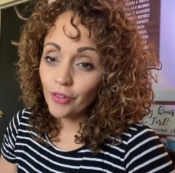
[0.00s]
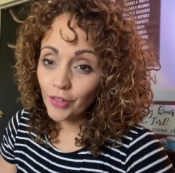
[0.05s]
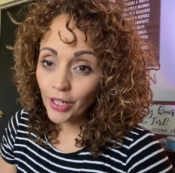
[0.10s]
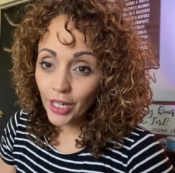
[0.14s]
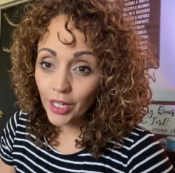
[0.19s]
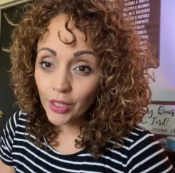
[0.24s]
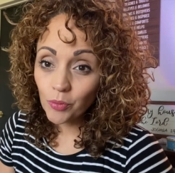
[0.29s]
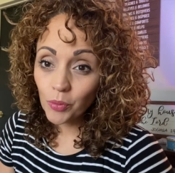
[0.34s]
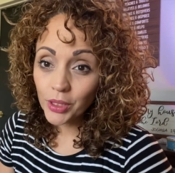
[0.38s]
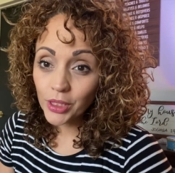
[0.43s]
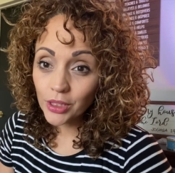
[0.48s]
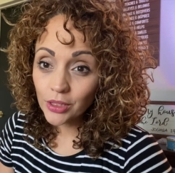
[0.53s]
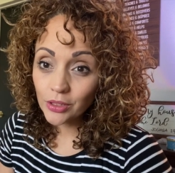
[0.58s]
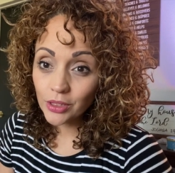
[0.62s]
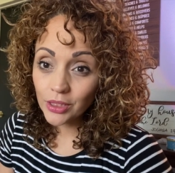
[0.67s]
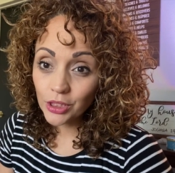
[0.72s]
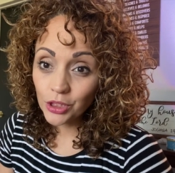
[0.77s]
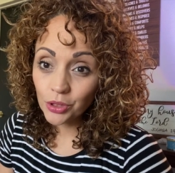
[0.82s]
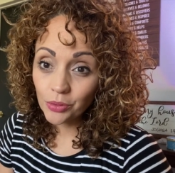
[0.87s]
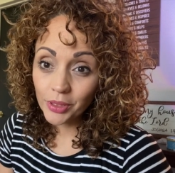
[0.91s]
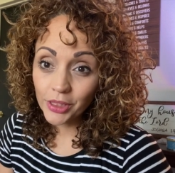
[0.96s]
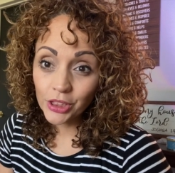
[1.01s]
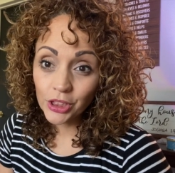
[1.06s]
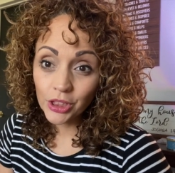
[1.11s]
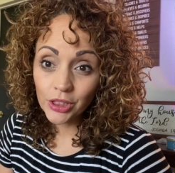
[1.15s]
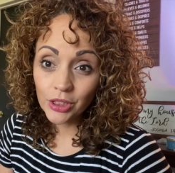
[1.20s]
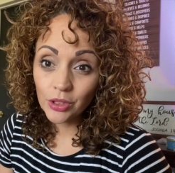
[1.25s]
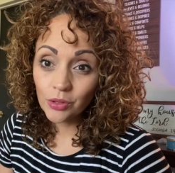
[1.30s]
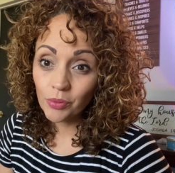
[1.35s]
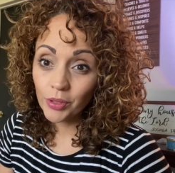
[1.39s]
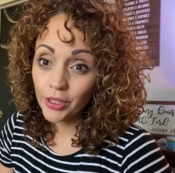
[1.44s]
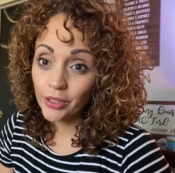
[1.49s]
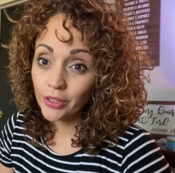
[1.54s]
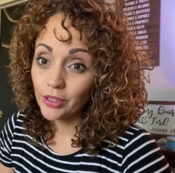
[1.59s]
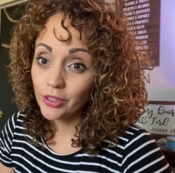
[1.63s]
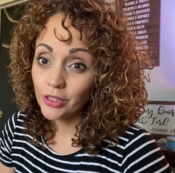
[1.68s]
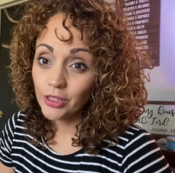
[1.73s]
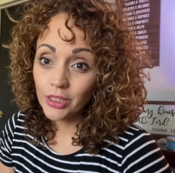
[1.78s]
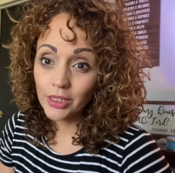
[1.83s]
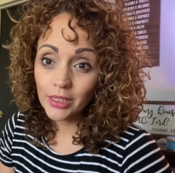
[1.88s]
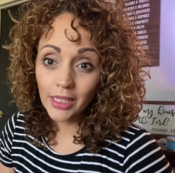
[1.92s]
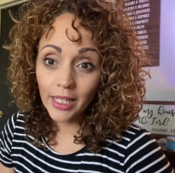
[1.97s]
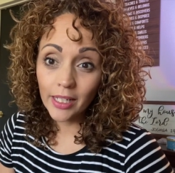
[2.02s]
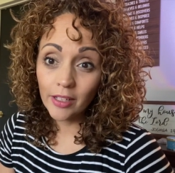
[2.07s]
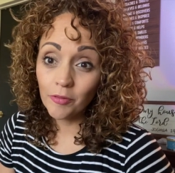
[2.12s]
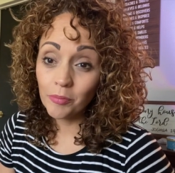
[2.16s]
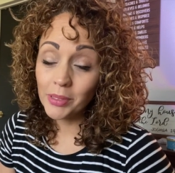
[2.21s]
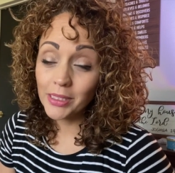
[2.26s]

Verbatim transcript: had one of those situations where you're just kind of